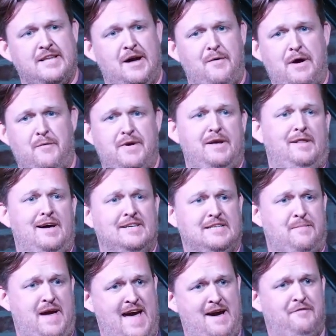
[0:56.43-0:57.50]
Now I realize
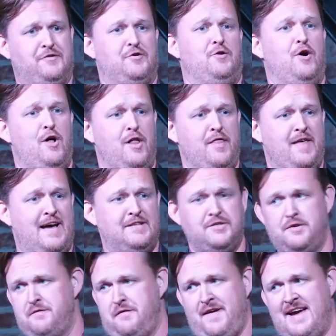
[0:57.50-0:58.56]
I'm after all of that,
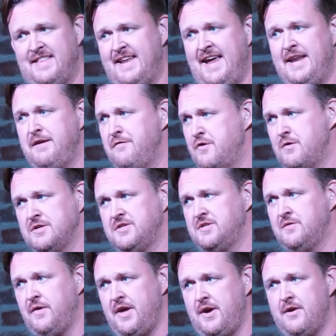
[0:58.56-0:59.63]
so the fact that any of you are
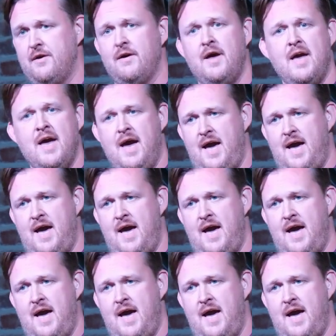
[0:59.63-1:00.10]
still here,